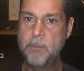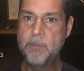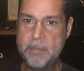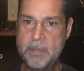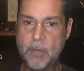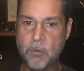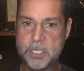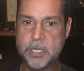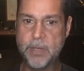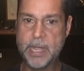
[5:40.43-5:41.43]
maybe they
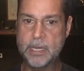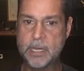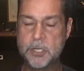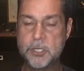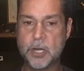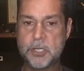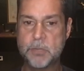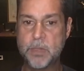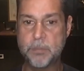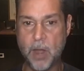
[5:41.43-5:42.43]
want to do it in
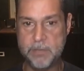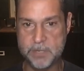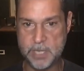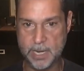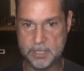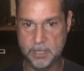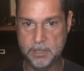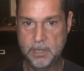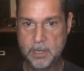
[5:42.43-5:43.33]
conjunction with the private sector.